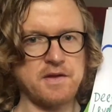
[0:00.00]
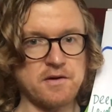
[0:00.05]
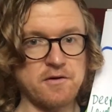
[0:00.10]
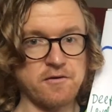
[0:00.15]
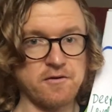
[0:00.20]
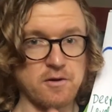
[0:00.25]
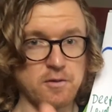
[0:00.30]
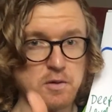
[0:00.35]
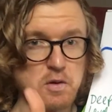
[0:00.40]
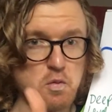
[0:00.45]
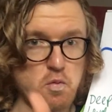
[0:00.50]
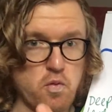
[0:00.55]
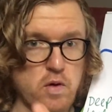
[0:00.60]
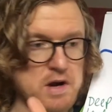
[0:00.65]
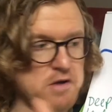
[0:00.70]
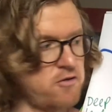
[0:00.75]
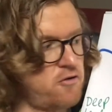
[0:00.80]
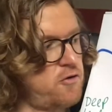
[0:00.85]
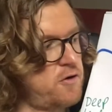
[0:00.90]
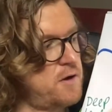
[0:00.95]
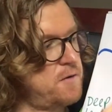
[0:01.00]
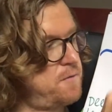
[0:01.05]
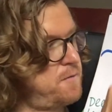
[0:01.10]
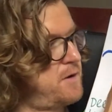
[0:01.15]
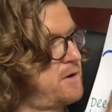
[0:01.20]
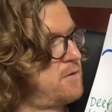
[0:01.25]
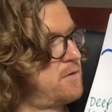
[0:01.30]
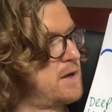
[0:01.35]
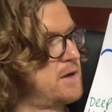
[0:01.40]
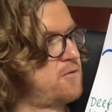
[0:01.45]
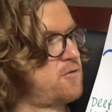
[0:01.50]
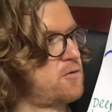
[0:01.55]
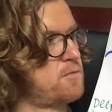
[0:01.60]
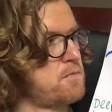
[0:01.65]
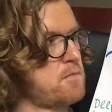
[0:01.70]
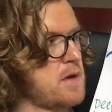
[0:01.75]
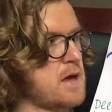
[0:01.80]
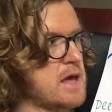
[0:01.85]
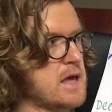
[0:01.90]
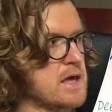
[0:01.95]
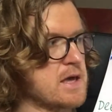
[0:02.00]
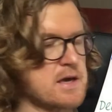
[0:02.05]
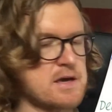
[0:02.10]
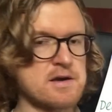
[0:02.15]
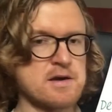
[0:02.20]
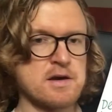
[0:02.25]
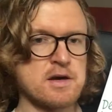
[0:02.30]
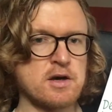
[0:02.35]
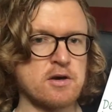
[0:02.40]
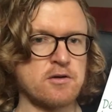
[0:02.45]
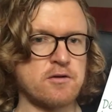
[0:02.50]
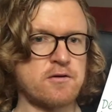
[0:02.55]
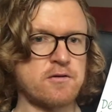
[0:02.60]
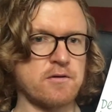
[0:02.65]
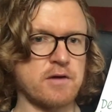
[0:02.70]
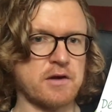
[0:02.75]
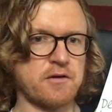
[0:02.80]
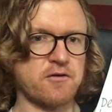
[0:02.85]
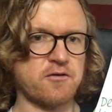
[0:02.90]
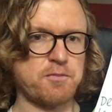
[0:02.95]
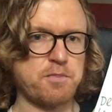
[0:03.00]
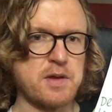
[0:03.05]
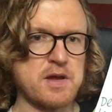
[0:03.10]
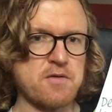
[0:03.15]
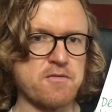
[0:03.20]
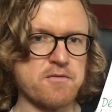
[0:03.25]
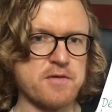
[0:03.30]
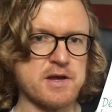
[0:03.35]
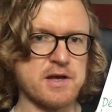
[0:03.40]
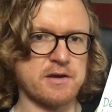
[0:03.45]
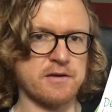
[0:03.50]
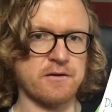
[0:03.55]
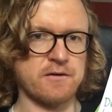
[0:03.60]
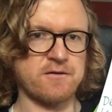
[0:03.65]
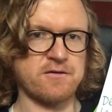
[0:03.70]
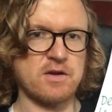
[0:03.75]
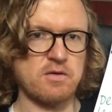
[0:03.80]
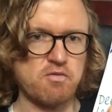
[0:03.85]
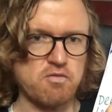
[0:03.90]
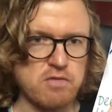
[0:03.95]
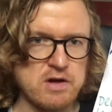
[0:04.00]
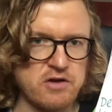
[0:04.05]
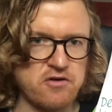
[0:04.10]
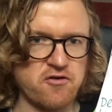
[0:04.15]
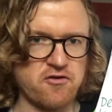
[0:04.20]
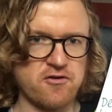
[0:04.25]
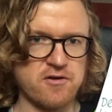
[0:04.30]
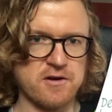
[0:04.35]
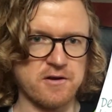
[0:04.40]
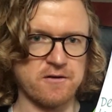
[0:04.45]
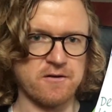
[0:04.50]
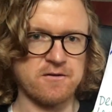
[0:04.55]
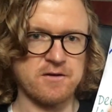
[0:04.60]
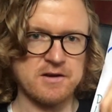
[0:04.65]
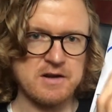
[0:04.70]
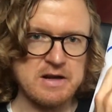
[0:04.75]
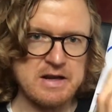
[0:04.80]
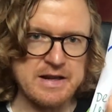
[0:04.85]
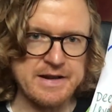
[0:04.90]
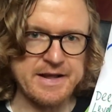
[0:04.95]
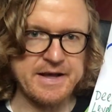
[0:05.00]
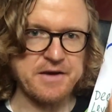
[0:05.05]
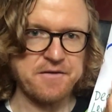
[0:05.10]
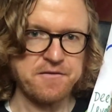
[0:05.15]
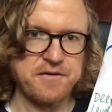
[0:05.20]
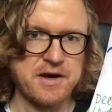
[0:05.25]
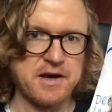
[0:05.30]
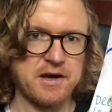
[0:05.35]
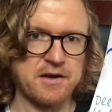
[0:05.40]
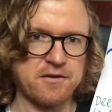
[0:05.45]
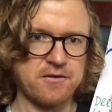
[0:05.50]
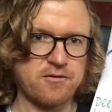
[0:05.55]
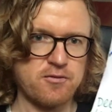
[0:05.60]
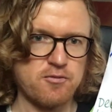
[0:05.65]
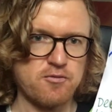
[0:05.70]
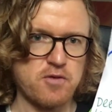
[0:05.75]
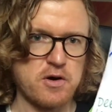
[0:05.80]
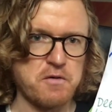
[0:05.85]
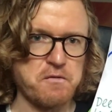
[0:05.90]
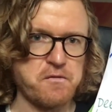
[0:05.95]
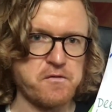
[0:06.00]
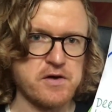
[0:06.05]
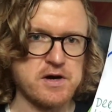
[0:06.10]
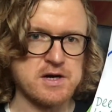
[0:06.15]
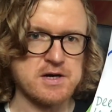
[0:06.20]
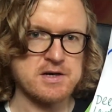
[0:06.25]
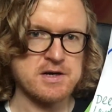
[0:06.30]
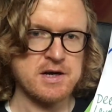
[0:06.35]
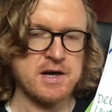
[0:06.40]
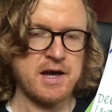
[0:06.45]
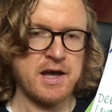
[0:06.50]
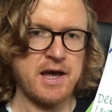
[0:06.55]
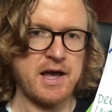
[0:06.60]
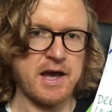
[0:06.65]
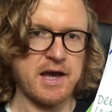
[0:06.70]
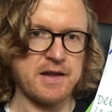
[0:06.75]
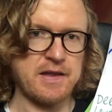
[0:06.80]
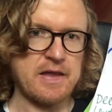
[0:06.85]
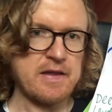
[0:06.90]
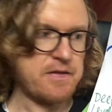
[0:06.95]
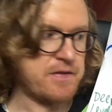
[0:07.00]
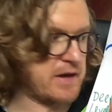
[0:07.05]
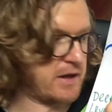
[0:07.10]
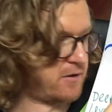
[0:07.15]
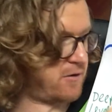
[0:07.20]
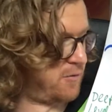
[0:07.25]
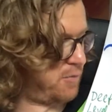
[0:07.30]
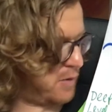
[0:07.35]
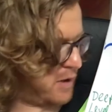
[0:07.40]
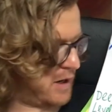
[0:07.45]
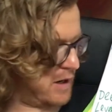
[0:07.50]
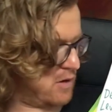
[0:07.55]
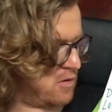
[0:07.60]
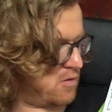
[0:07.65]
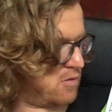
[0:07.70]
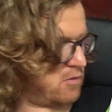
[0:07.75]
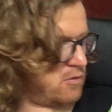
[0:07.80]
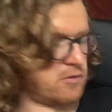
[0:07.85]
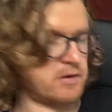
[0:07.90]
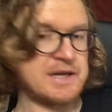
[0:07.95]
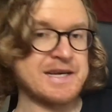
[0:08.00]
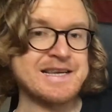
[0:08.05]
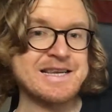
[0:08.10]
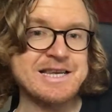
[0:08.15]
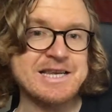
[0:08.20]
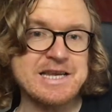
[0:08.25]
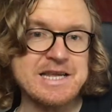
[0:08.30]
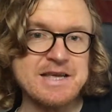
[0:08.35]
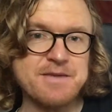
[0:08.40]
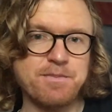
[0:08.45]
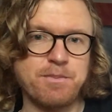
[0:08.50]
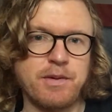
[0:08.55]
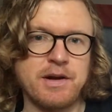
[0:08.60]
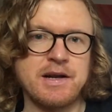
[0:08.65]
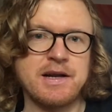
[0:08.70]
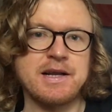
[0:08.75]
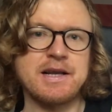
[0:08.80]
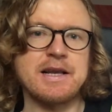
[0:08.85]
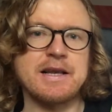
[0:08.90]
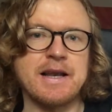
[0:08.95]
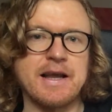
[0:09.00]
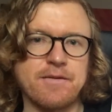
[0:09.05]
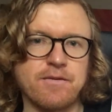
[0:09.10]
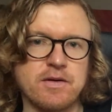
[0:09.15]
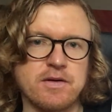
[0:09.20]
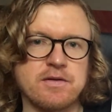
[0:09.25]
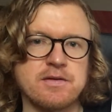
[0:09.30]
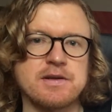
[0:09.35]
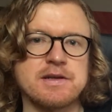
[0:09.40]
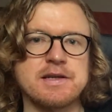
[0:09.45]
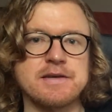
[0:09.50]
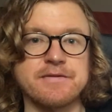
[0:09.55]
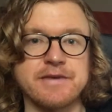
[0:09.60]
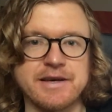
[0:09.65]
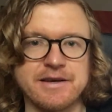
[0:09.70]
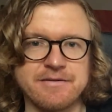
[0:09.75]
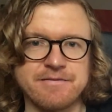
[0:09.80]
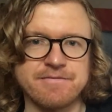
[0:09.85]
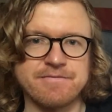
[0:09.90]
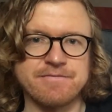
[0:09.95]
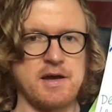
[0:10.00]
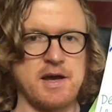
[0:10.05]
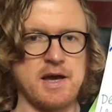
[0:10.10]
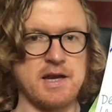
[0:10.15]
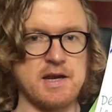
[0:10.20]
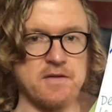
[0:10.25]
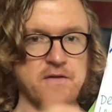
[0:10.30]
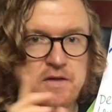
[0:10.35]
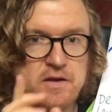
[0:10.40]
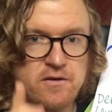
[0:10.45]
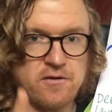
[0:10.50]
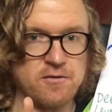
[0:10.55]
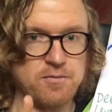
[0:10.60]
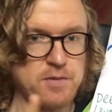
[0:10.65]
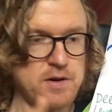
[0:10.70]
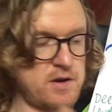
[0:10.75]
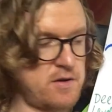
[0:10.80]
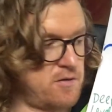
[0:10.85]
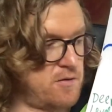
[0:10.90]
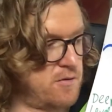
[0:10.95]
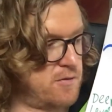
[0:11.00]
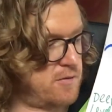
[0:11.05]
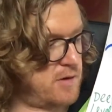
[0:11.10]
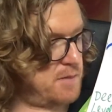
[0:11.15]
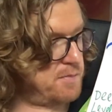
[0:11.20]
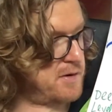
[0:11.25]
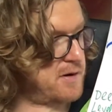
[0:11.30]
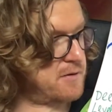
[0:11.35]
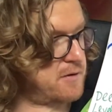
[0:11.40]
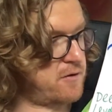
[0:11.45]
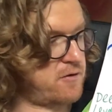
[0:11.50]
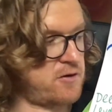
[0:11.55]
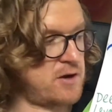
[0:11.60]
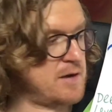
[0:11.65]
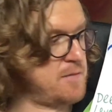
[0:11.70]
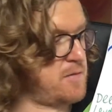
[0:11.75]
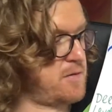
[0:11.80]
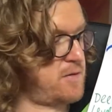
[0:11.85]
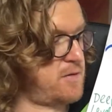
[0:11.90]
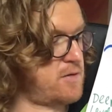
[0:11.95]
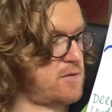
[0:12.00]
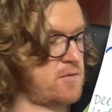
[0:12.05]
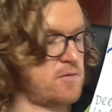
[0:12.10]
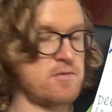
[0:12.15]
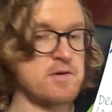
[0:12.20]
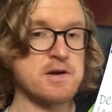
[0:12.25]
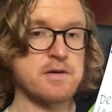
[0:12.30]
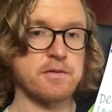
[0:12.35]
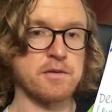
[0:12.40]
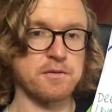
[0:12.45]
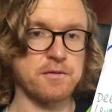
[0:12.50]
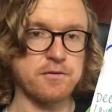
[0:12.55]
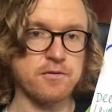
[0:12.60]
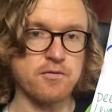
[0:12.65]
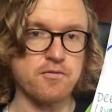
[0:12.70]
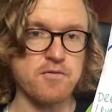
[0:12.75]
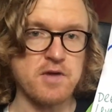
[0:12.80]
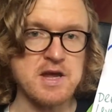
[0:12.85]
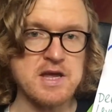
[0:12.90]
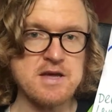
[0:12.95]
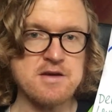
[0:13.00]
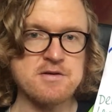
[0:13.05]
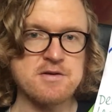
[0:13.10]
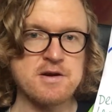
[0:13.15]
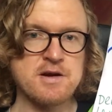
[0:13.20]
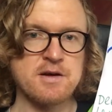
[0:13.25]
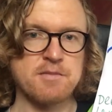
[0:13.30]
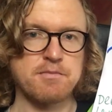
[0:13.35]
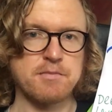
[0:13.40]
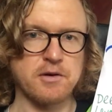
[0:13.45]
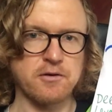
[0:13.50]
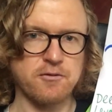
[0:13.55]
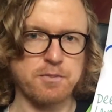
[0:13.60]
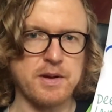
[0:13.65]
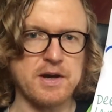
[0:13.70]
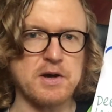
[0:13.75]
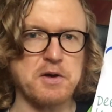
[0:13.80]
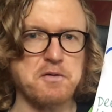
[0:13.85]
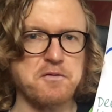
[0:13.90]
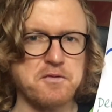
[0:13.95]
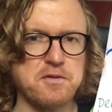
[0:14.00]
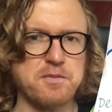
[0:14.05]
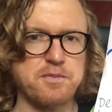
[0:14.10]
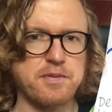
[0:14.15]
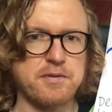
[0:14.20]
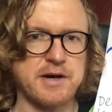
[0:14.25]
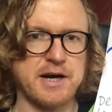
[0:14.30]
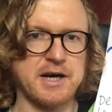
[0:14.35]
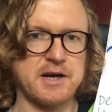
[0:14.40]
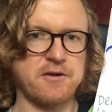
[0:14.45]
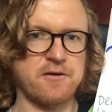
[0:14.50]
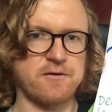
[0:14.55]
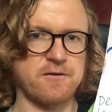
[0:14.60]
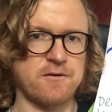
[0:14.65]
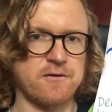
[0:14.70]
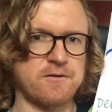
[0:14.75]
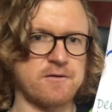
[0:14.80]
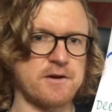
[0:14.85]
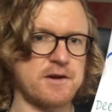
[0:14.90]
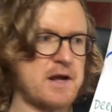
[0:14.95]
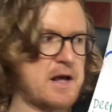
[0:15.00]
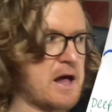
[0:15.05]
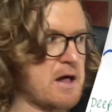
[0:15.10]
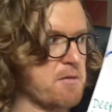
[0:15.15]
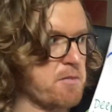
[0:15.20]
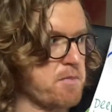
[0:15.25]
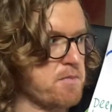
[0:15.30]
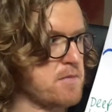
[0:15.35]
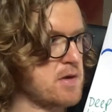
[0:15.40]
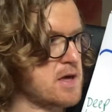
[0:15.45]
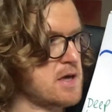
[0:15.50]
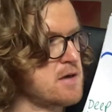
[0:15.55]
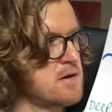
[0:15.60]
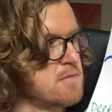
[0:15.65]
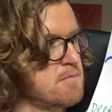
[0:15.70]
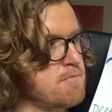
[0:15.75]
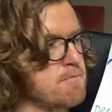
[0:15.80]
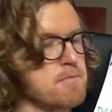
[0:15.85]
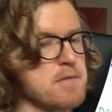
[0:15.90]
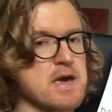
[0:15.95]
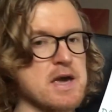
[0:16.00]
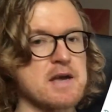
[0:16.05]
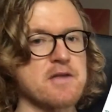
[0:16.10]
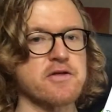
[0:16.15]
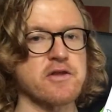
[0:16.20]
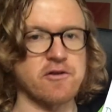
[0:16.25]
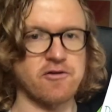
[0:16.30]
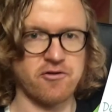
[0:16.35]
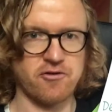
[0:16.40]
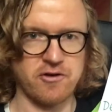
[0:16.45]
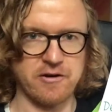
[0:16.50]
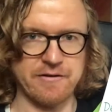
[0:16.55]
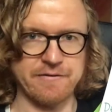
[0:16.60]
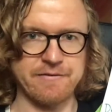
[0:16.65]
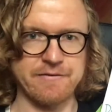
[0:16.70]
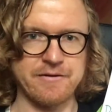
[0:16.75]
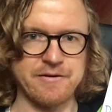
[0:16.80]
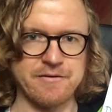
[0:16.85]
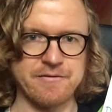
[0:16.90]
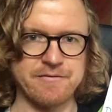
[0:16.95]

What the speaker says: there's only one shift you need to make to experience the richness that life has to offer, and that's what I call deep level living. And in this video, I'm going to share with you the 3 most powerful practices that help me make this shift.